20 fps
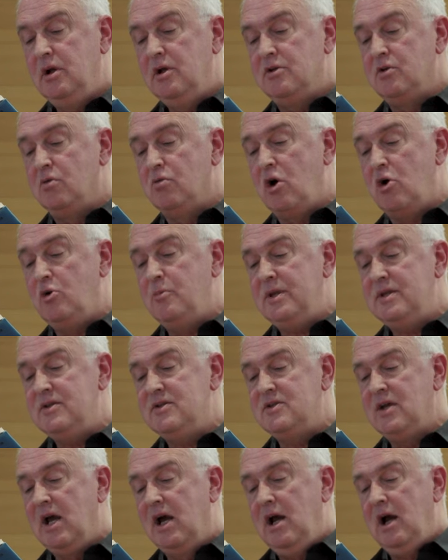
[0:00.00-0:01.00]
The
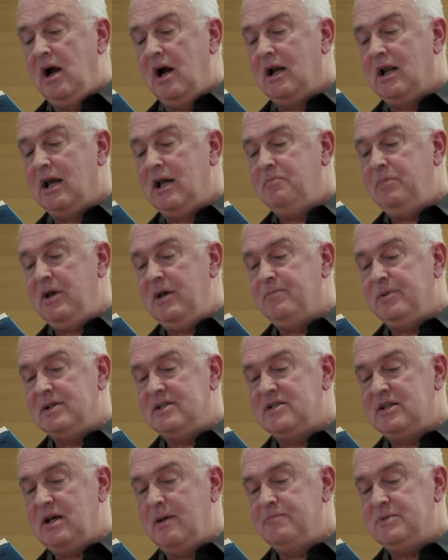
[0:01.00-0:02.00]
Romans are like people
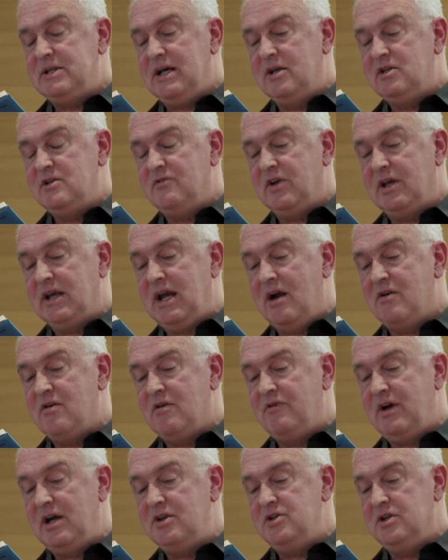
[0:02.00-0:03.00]
stepped out of a
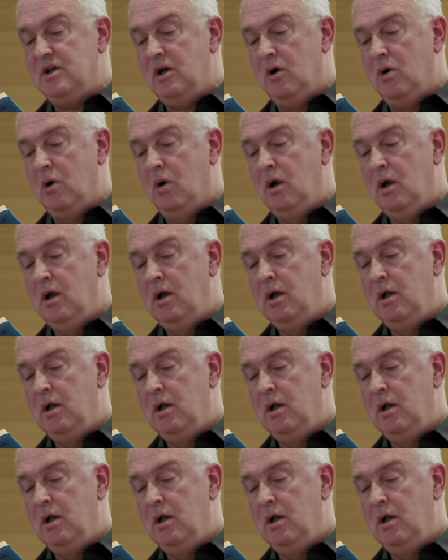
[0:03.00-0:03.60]
Caravaggio,